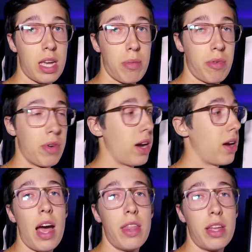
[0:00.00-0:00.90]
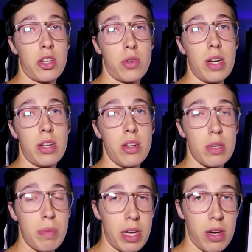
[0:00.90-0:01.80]
amplifier and then straight to your
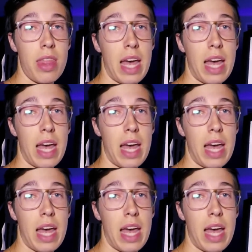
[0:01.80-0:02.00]
speaker.